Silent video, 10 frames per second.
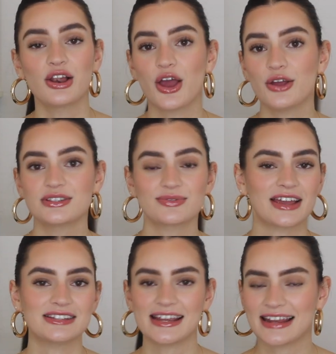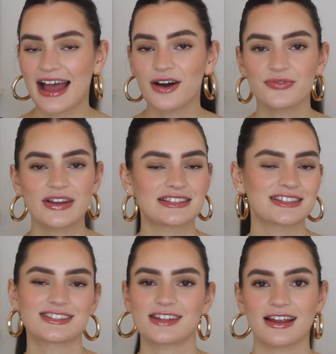loads of like daily outfits
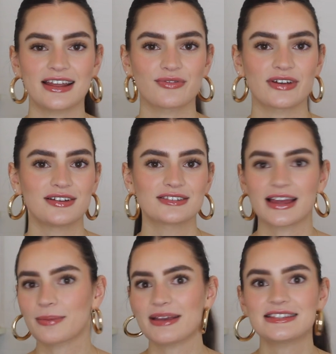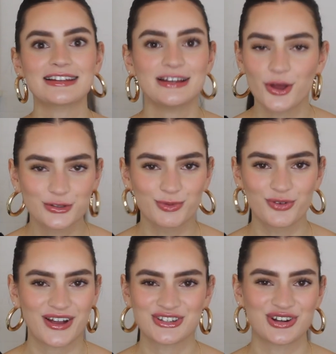and styling reels, like basically loads more
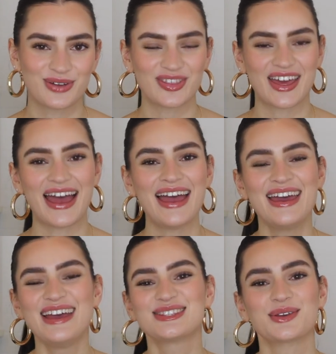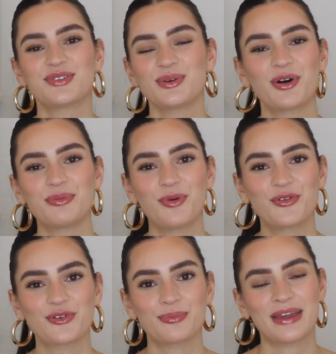fashion over there. So if you want more
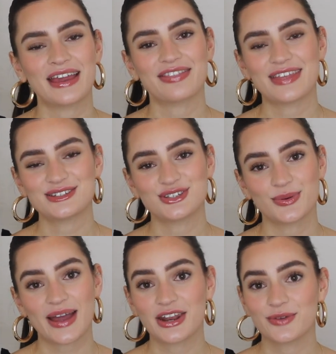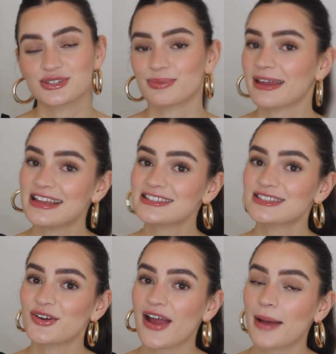from me, then do head over to my
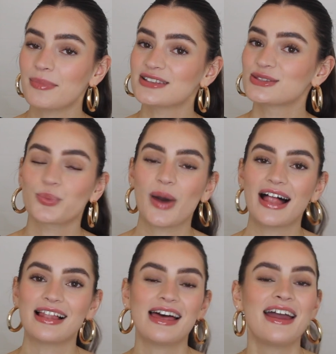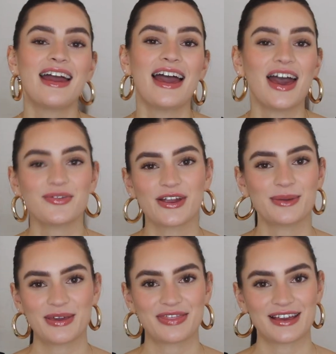Instagram as well. A very
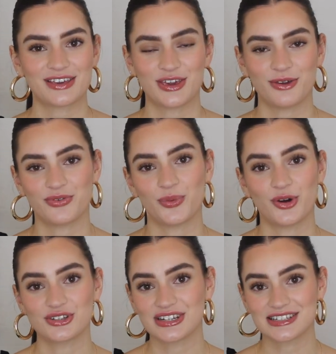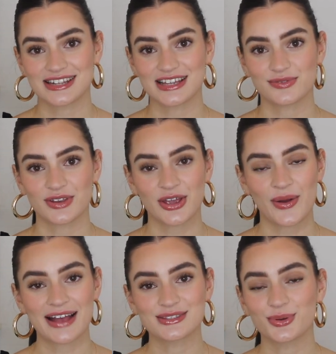big thank you for watching today's
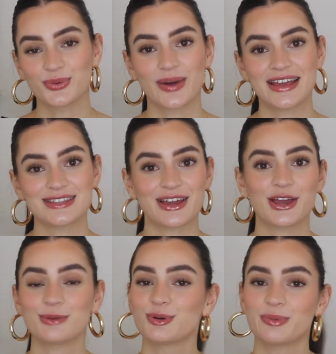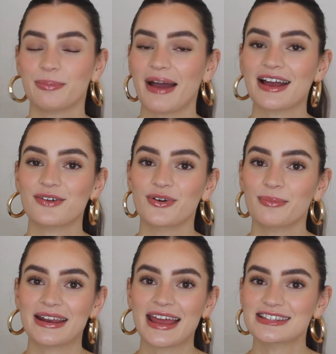video as always. I hope you'll be back for
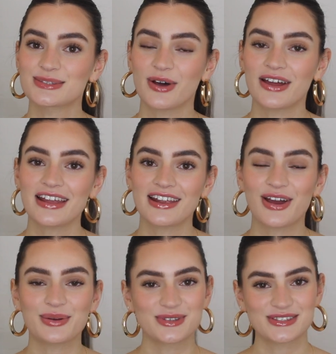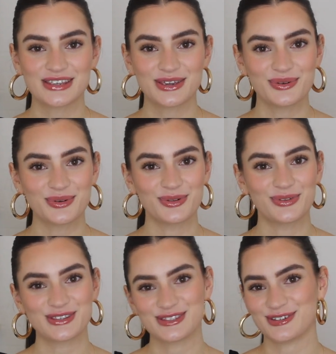my next one, and I will see you
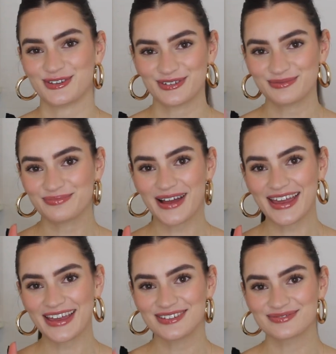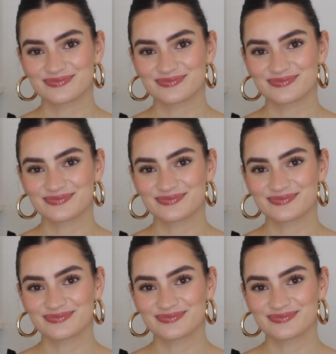all soon. Bye.